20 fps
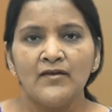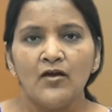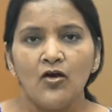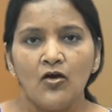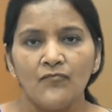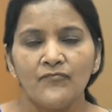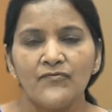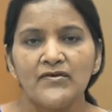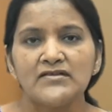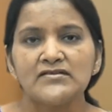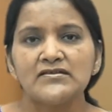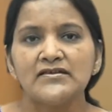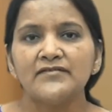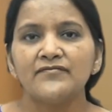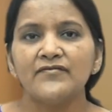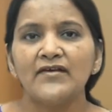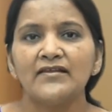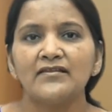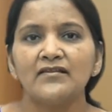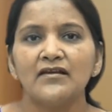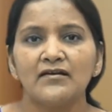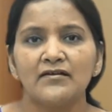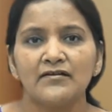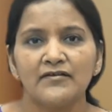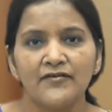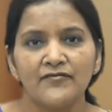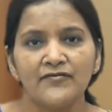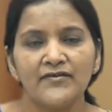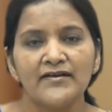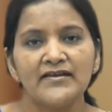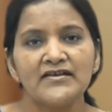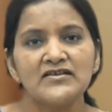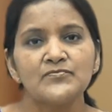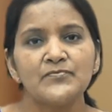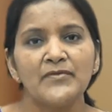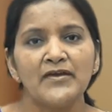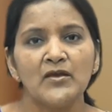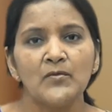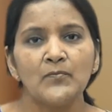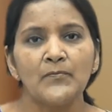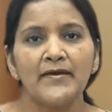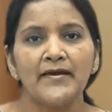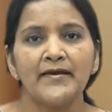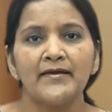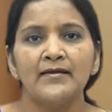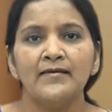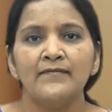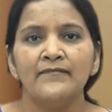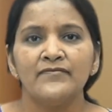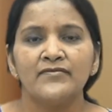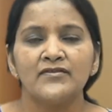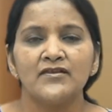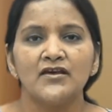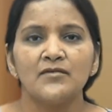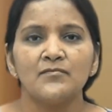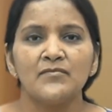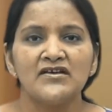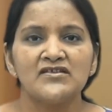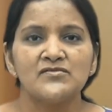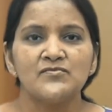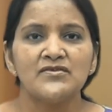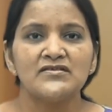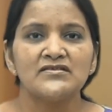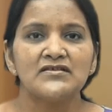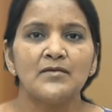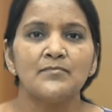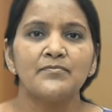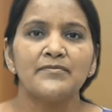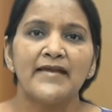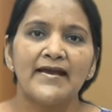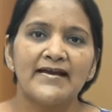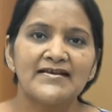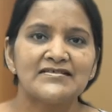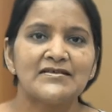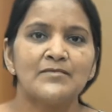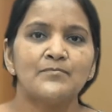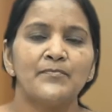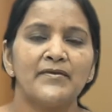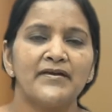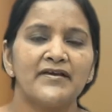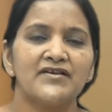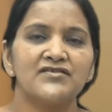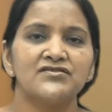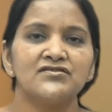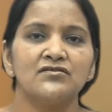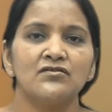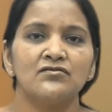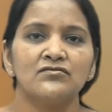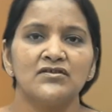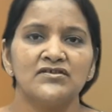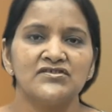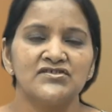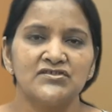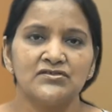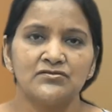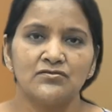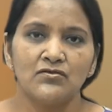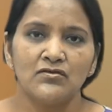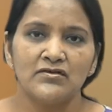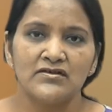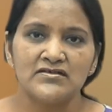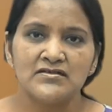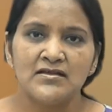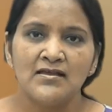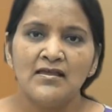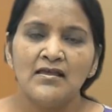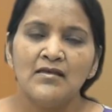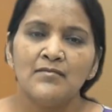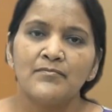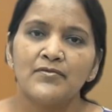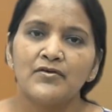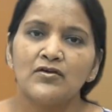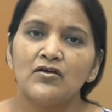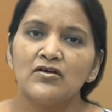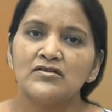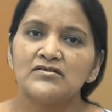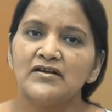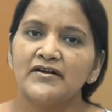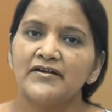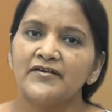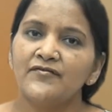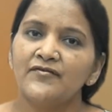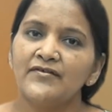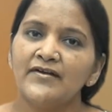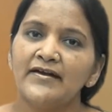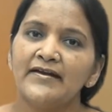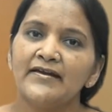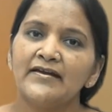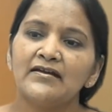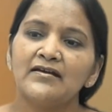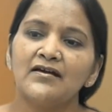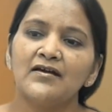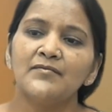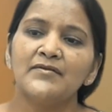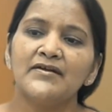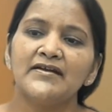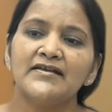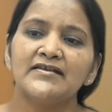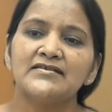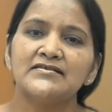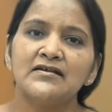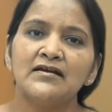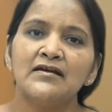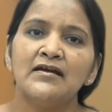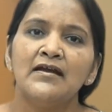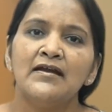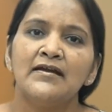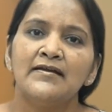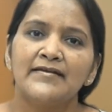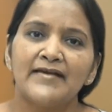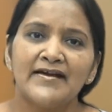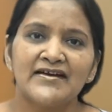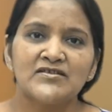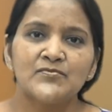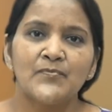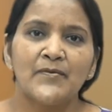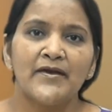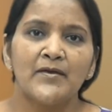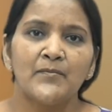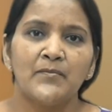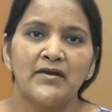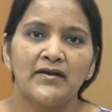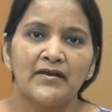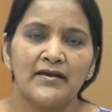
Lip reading: Obviously when the dividend is being paid, there must be some tax implication on the shareholders, because the dividend income, it is a tax payable